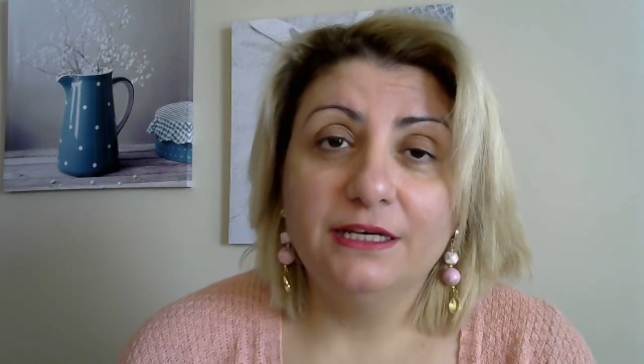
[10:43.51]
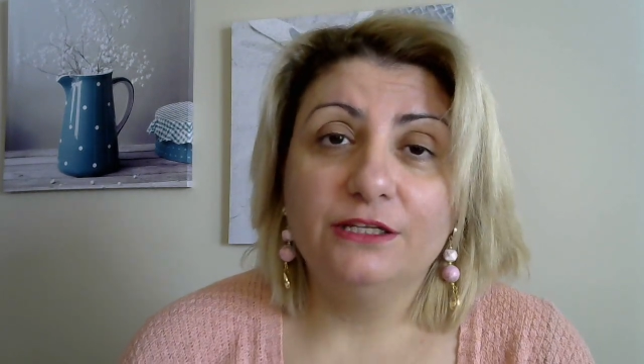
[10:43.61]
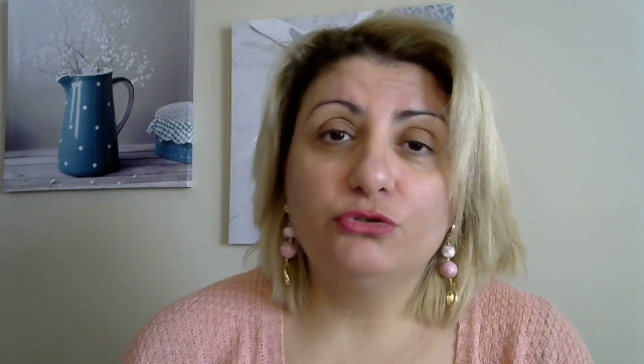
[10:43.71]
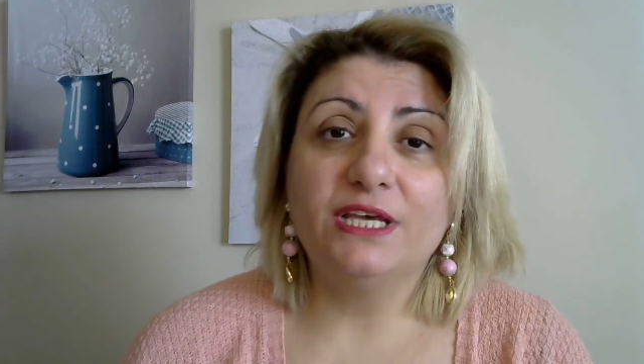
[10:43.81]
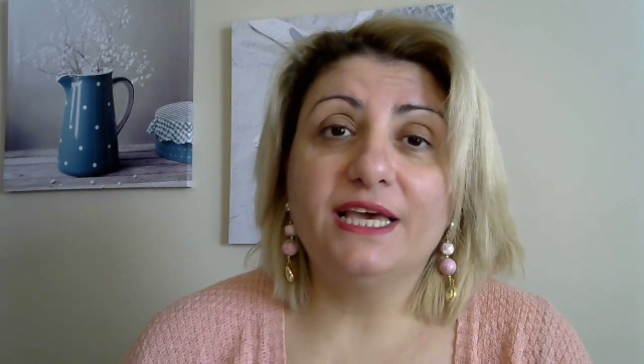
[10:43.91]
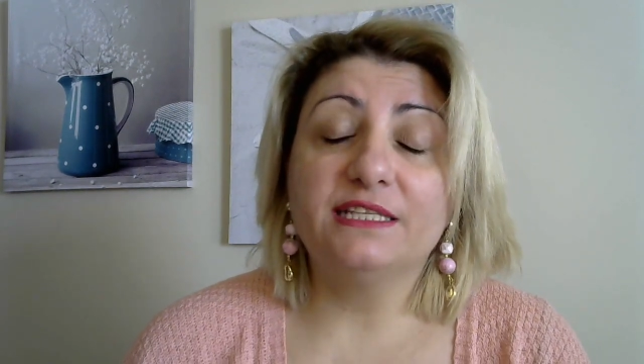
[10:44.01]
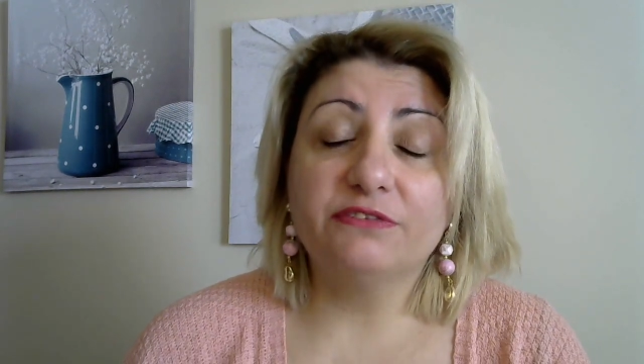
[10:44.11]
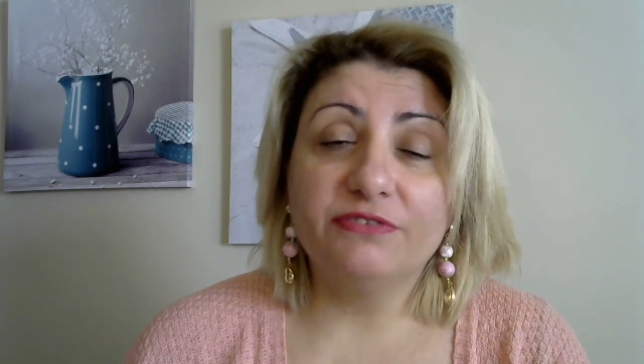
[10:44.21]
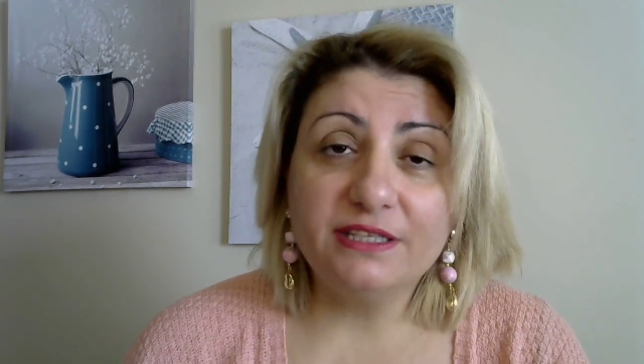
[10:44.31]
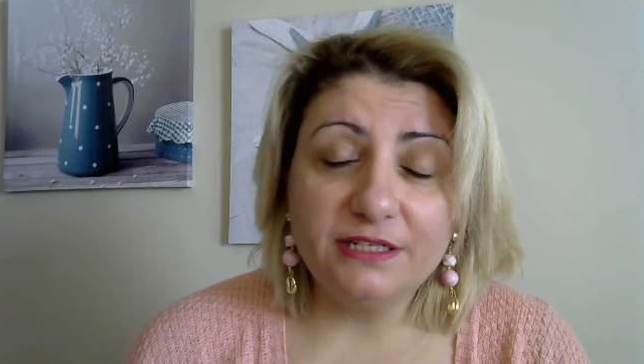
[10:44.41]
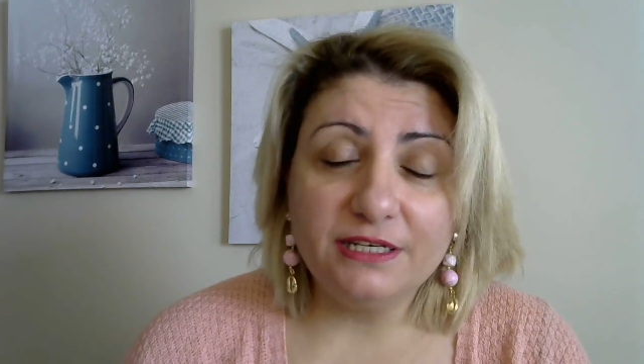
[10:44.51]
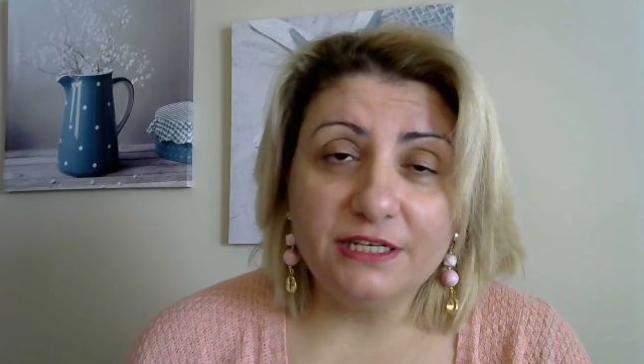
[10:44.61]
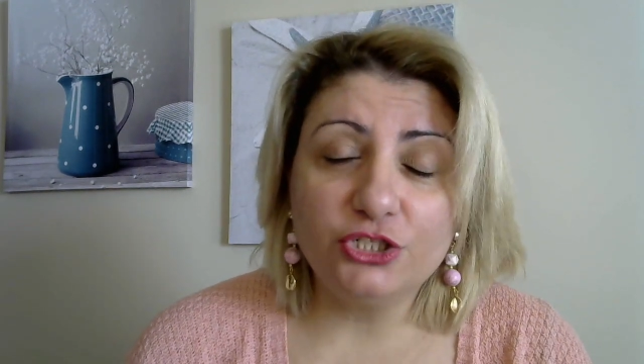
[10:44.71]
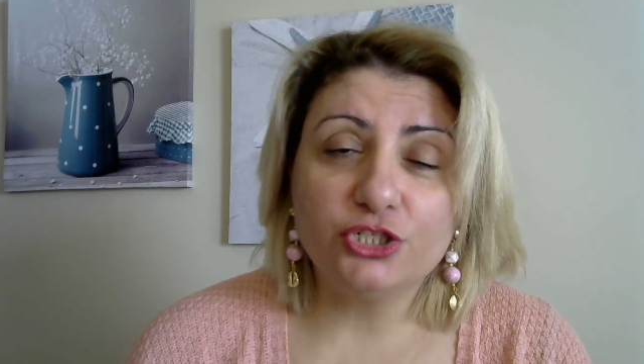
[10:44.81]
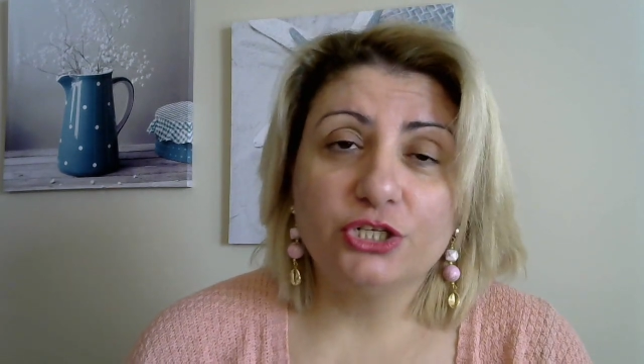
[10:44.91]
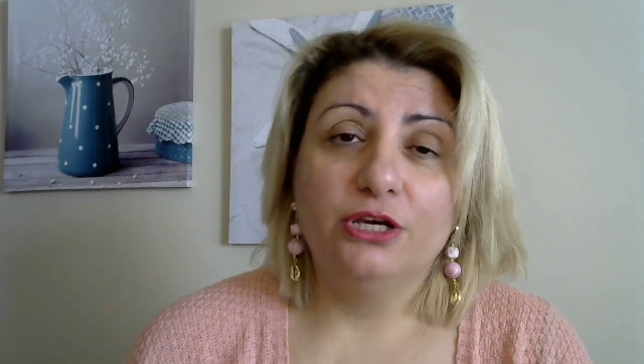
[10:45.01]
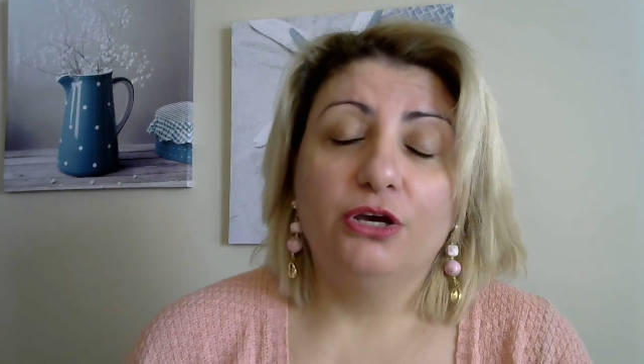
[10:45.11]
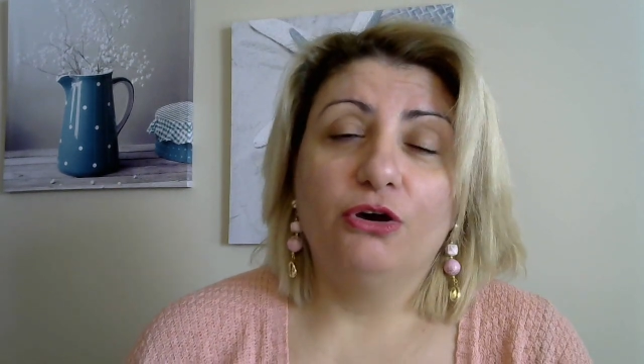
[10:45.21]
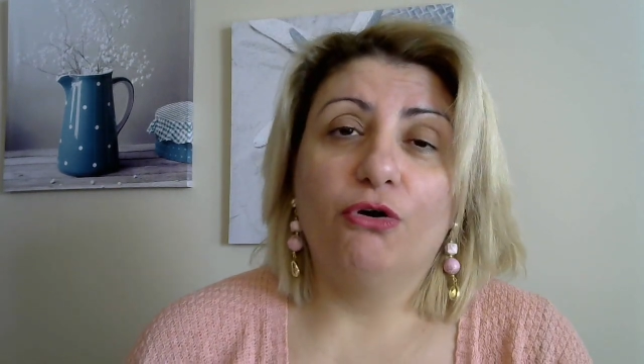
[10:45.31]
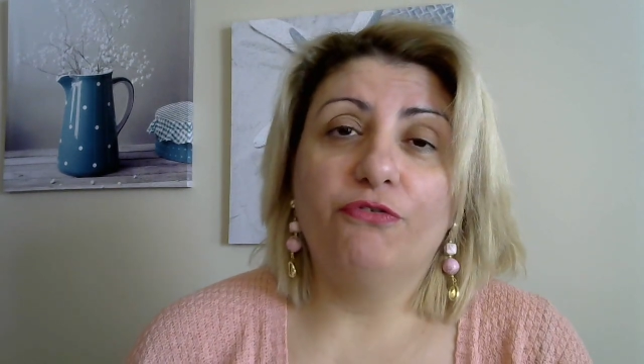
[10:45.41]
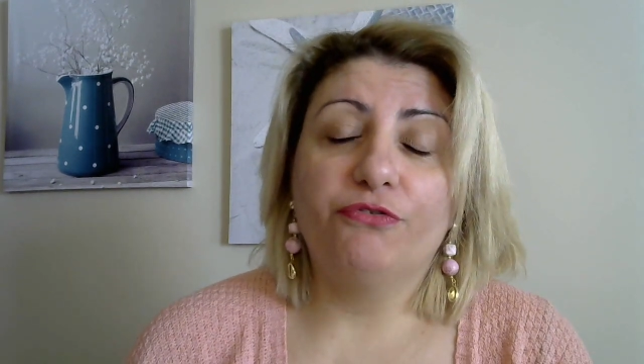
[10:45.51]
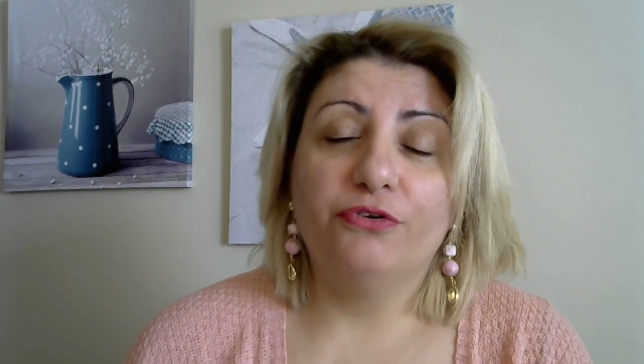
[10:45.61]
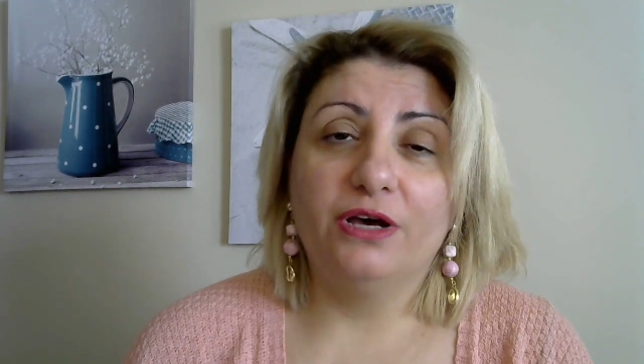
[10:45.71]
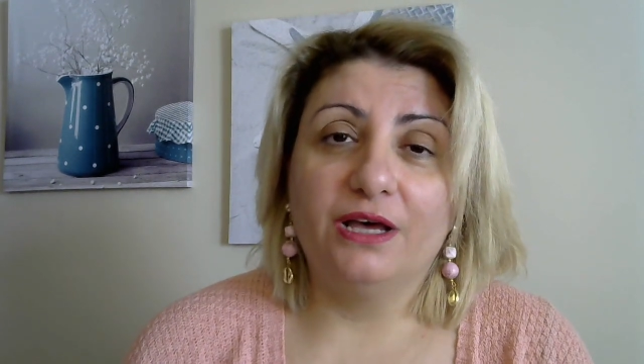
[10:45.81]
to take advantage of